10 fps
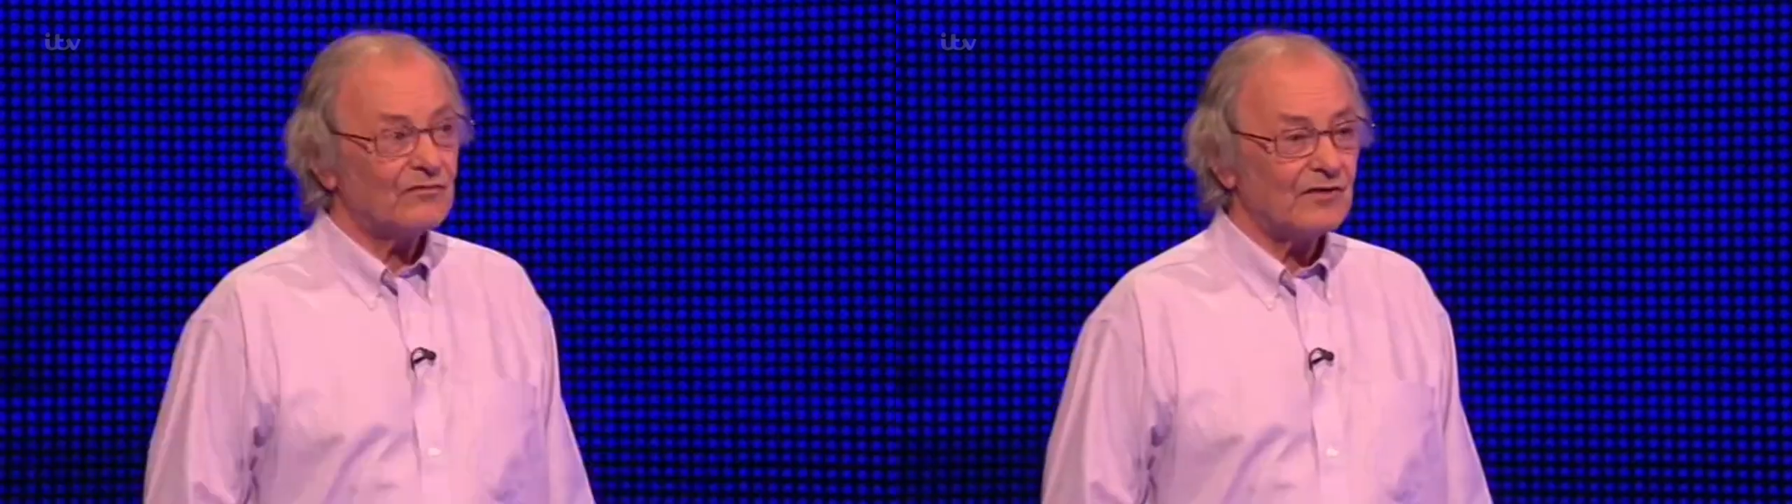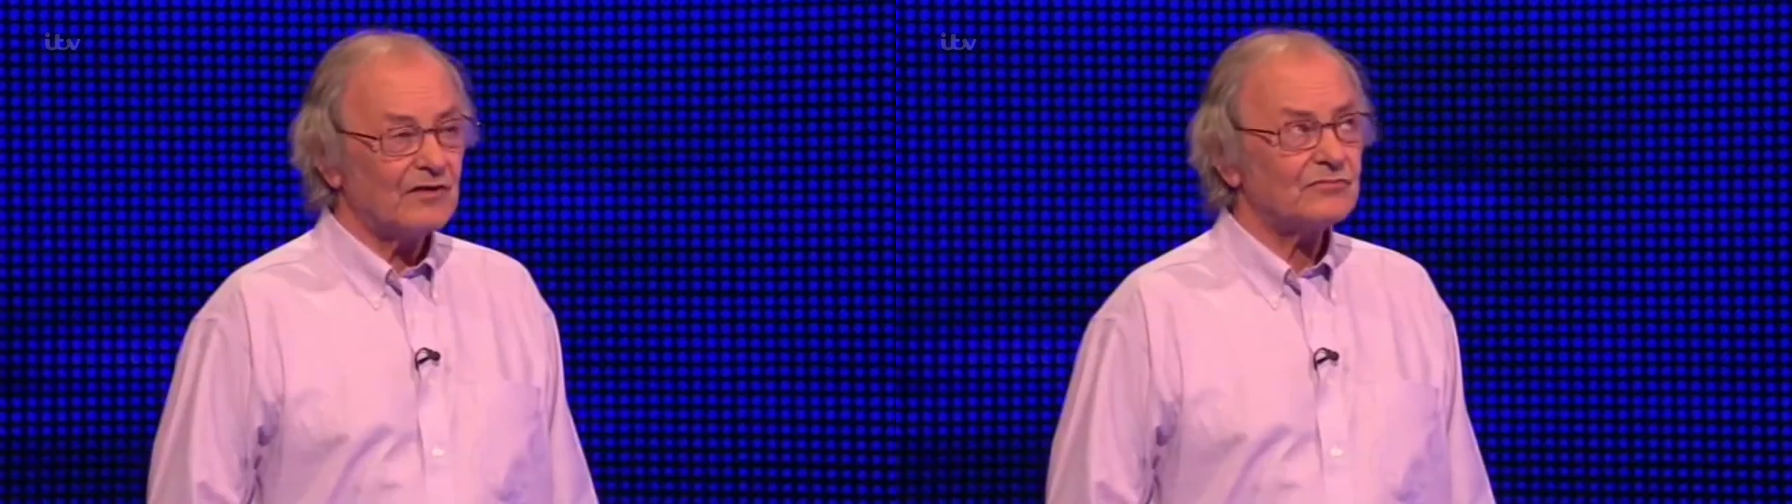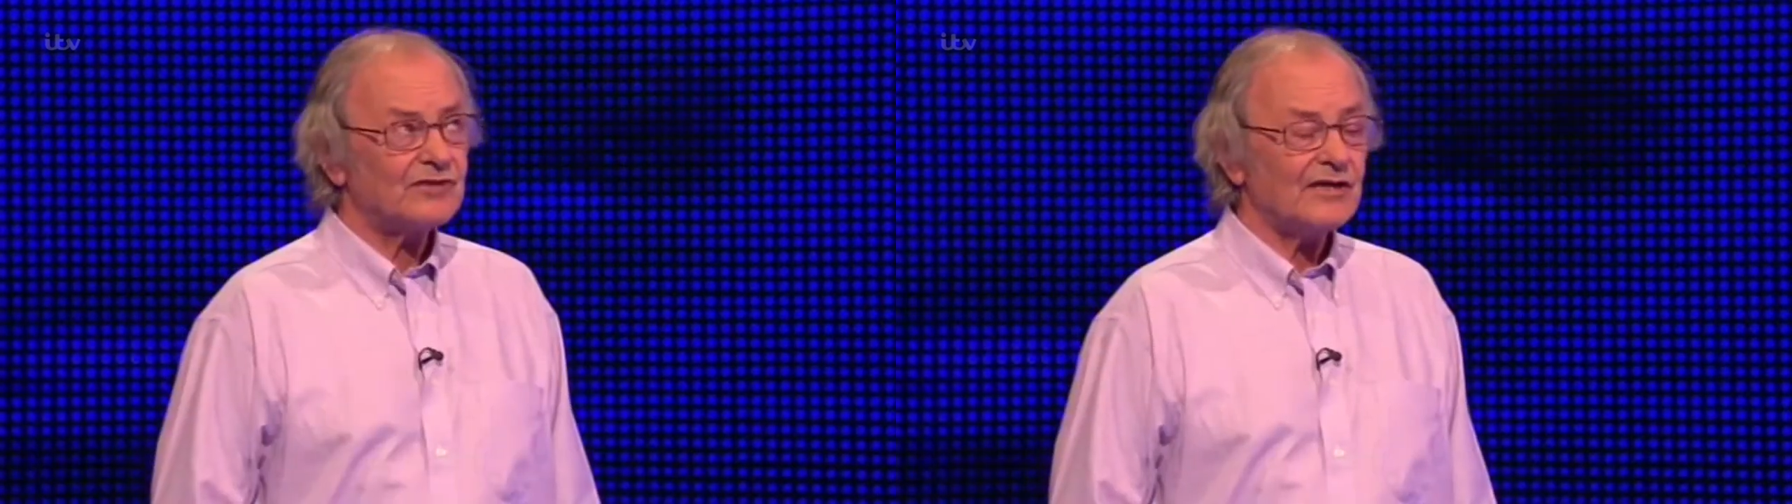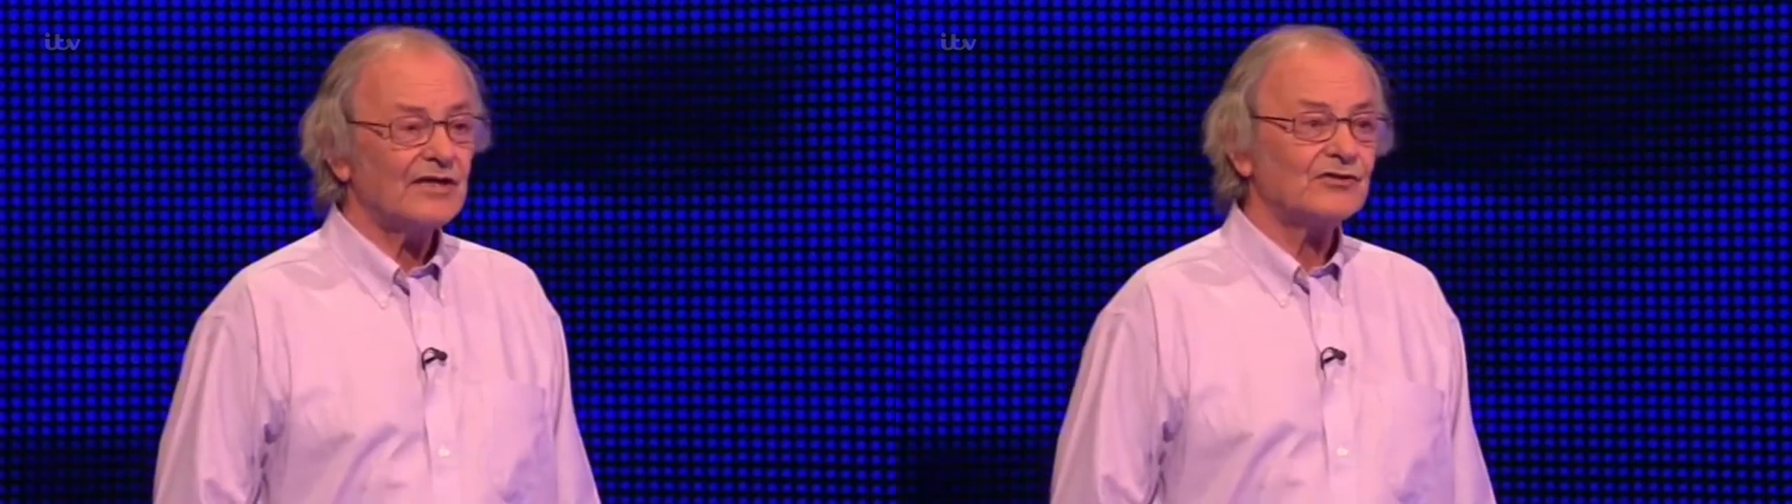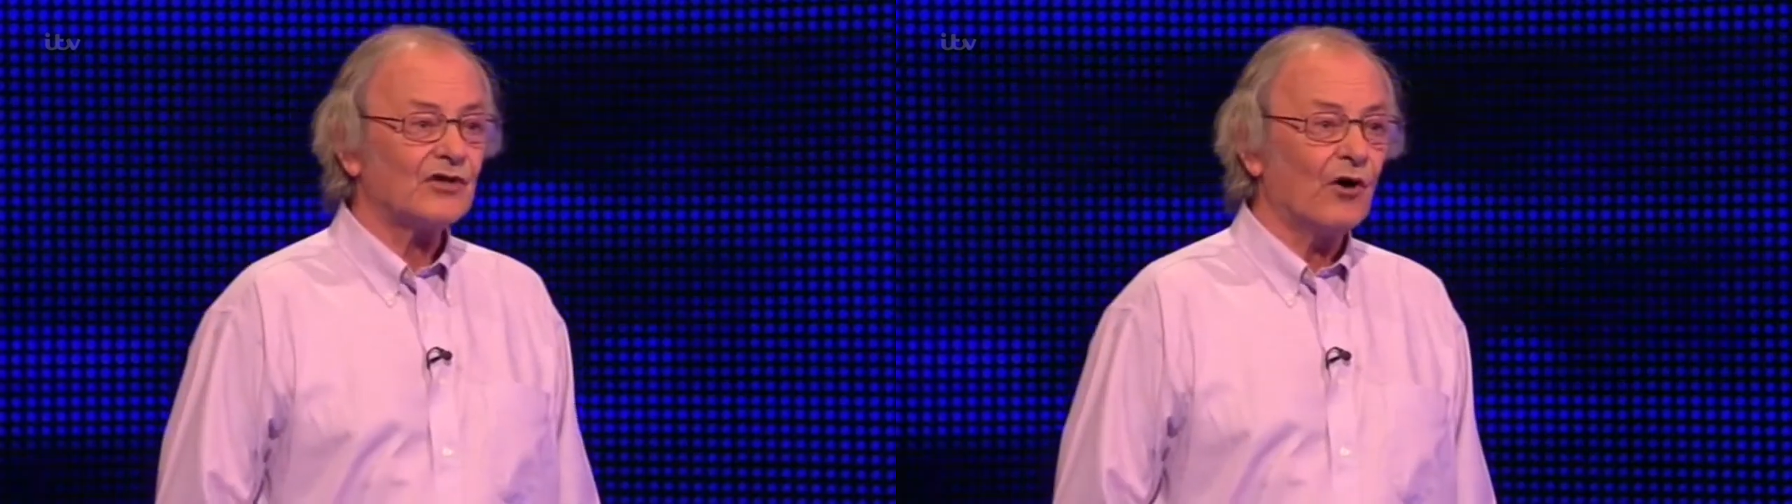well, 10
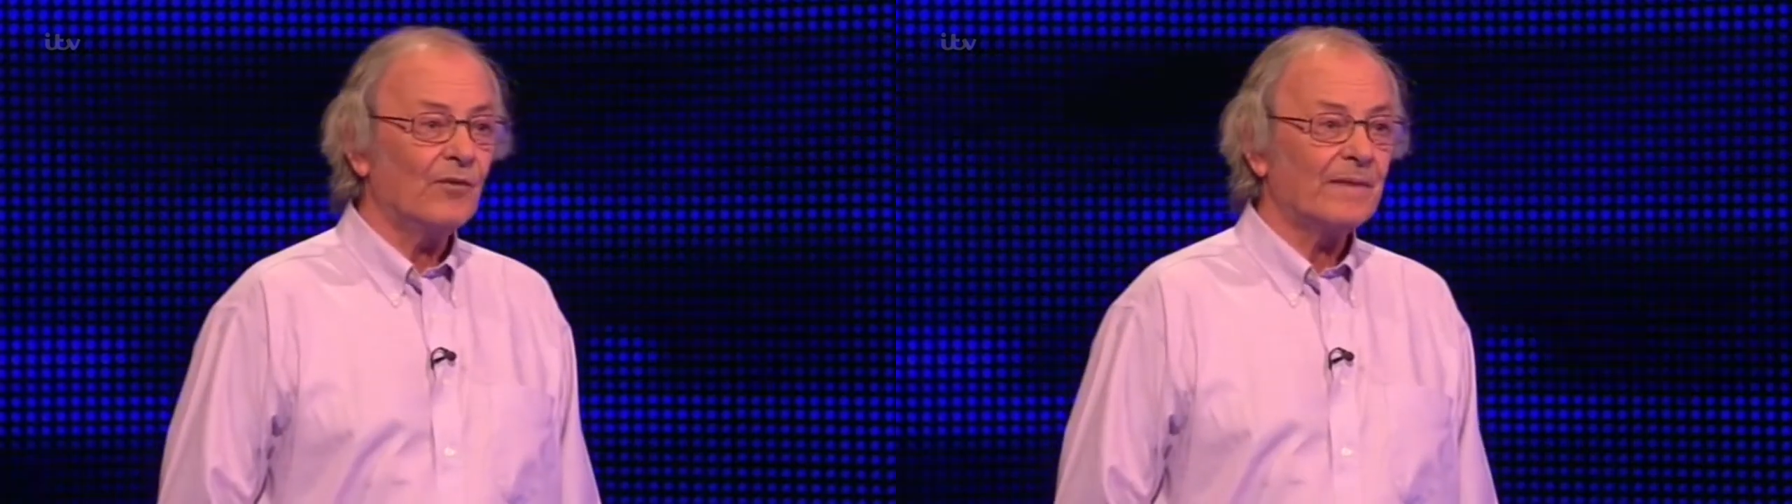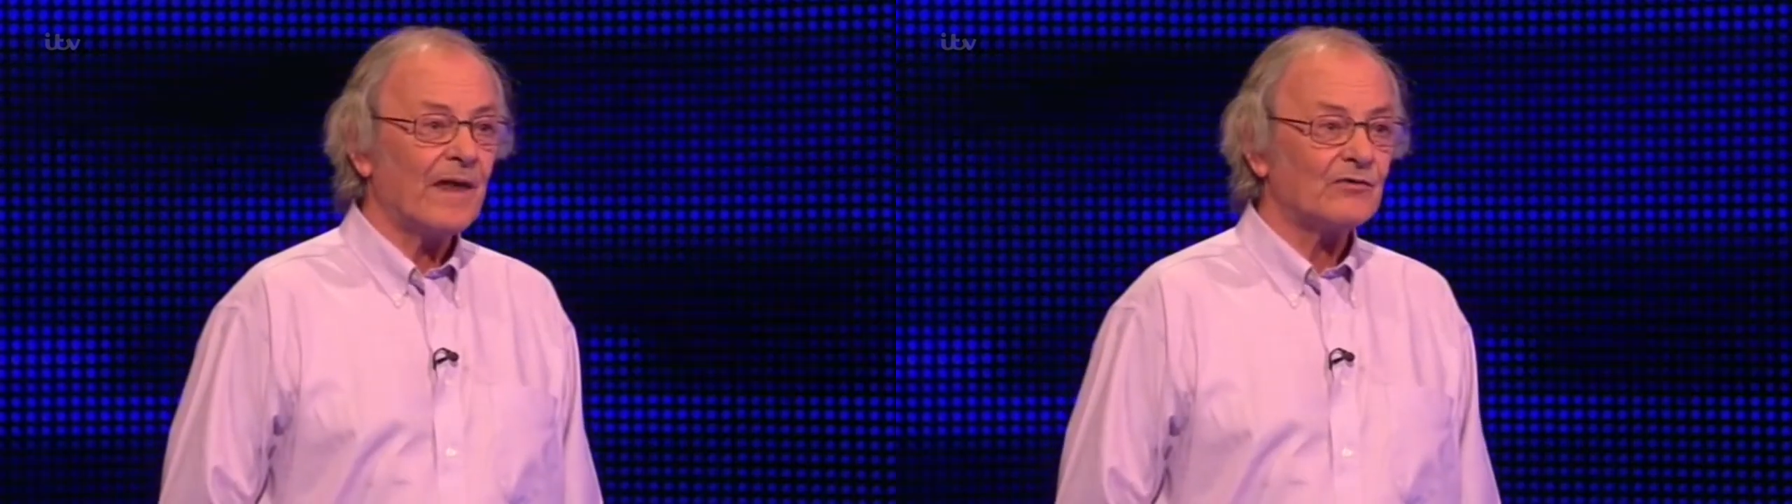years ago.